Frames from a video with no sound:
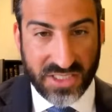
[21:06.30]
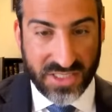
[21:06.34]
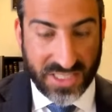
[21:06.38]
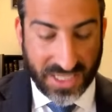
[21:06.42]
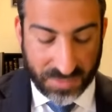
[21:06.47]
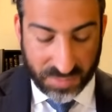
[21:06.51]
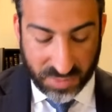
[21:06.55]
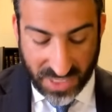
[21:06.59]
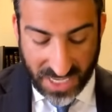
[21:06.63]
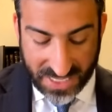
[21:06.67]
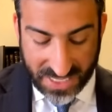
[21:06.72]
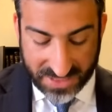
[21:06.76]
you
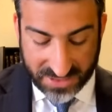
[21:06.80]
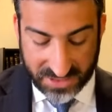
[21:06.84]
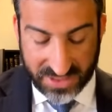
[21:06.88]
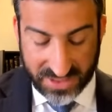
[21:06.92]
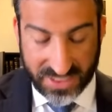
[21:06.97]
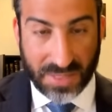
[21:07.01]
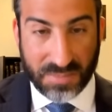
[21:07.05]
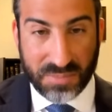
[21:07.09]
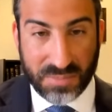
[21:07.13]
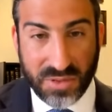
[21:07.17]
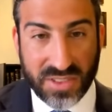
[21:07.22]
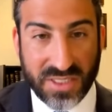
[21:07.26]
got Proctor, you
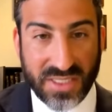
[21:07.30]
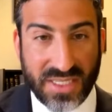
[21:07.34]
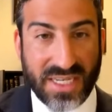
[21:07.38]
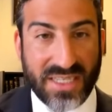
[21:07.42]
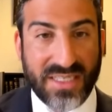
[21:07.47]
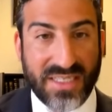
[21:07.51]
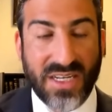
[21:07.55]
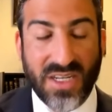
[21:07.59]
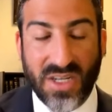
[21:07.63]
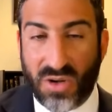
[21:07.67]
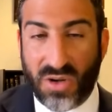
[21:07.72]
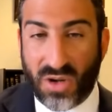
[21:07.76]
got
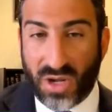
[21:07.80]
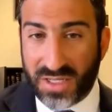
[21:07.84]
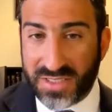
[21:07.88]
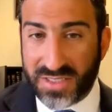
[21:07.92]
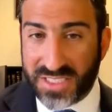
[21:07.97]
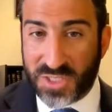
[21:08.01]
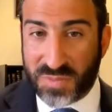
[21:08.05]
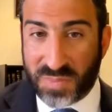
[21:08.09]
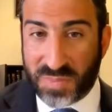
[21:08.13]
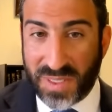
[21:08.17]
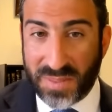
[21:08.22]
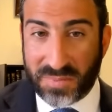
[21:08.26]
Bukhenik, all
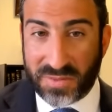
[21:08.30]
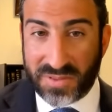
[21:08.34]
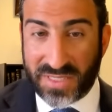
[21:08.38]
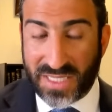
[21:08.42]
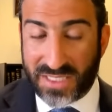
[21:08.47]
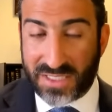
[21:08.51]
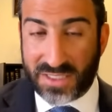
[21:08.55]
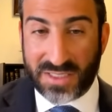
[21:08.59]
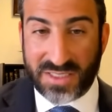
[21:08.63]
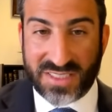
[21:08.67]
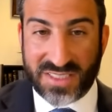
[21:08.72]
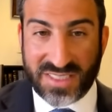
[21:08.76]
these people
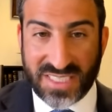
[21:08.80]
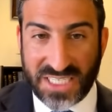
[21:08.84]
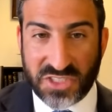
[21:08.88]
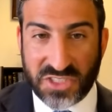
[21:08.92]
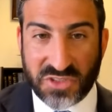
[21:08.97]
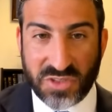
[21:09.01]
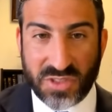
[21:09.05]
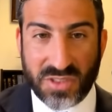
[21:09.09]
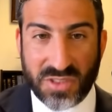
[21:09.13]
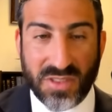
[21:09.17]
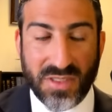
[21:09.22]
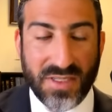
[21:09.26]
that are the
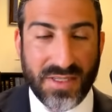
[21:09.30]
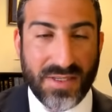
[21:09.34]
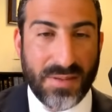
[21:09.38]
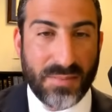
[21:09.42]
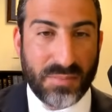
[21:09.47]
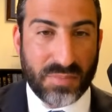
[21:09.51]
central